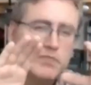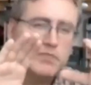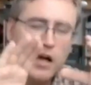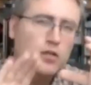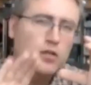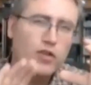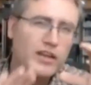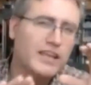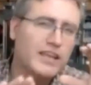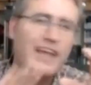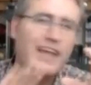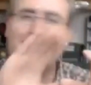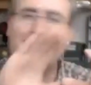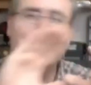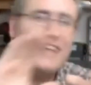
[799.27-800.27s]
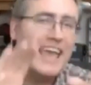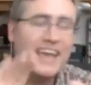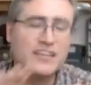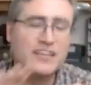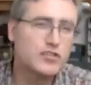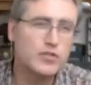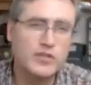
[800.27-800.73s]
coloring and
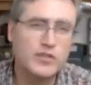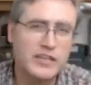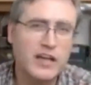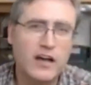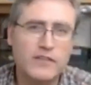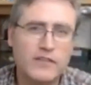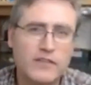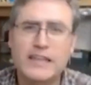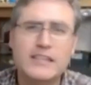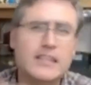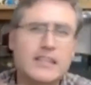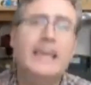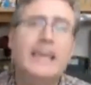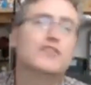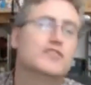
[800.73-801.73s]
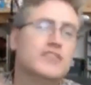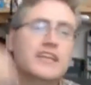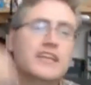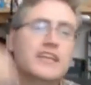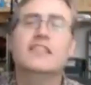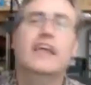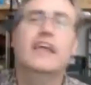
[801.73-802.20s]
texturing of it, and
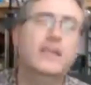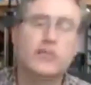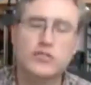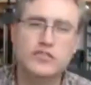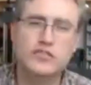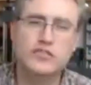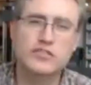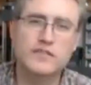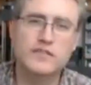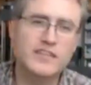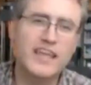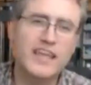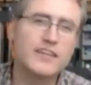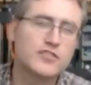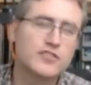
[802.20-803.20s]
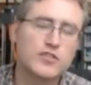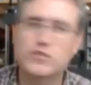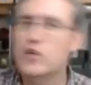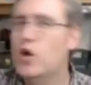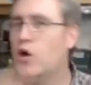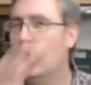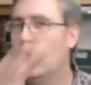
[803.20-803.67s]
layers of
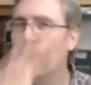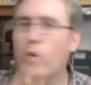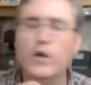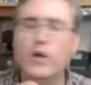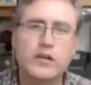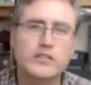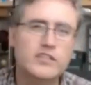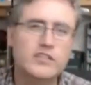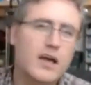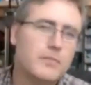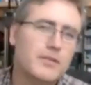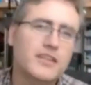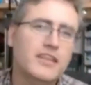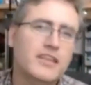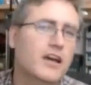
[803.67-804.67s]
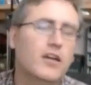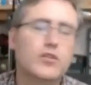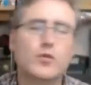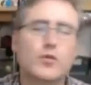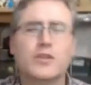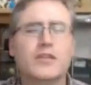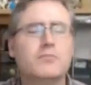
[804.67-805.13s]
textures, one on top of the
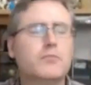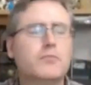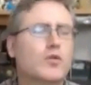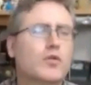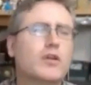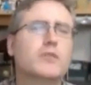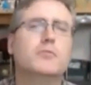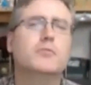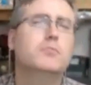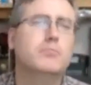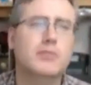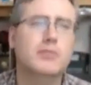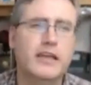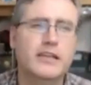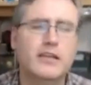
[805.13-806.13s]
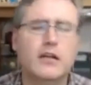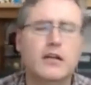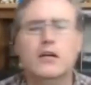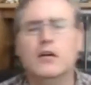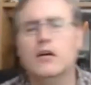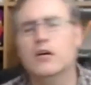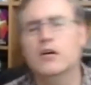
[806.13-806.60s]
other with incredible blending.
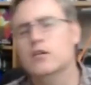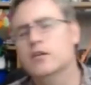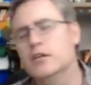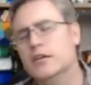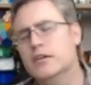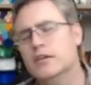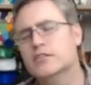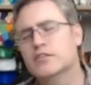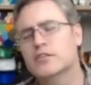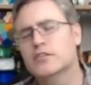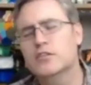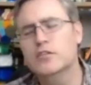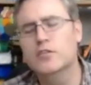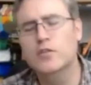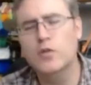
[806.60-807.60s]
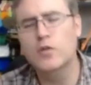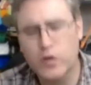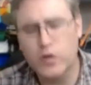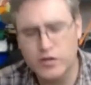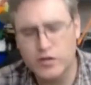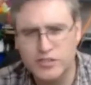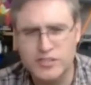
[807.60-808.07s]
Oh, it's
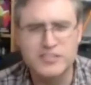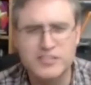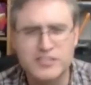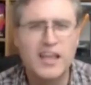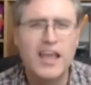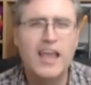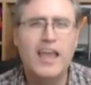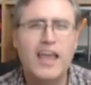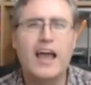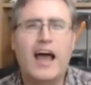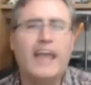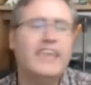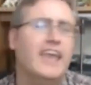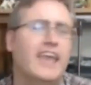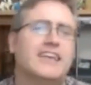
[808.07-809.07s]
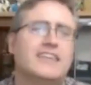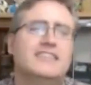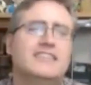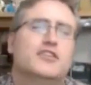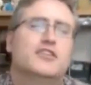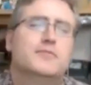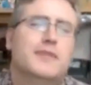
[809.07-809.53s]
gorgeous. I can't
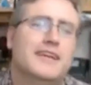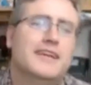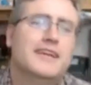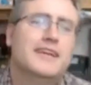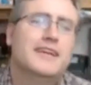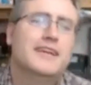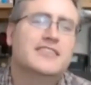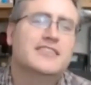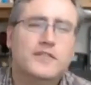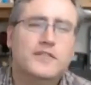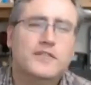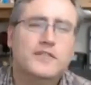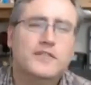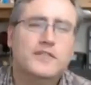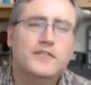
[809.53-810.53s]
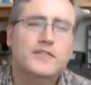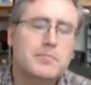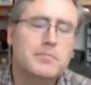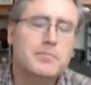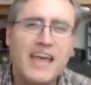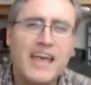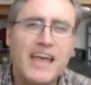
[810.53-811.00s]
consider myself a master because
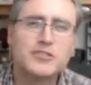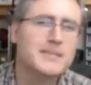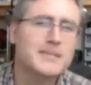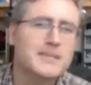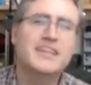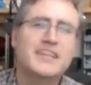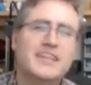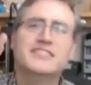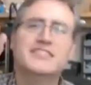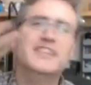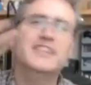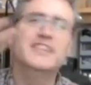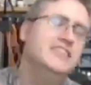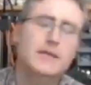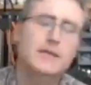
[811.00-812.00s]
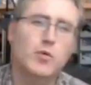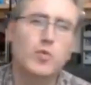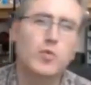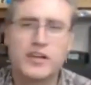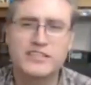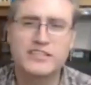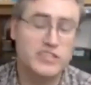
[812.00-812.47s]
I see these people work and just
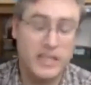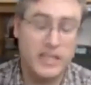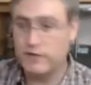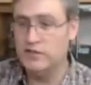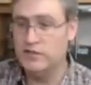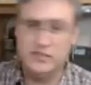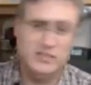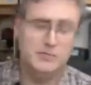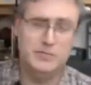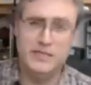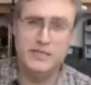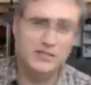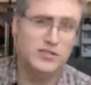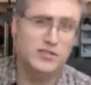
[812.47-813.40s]
effortlessly doing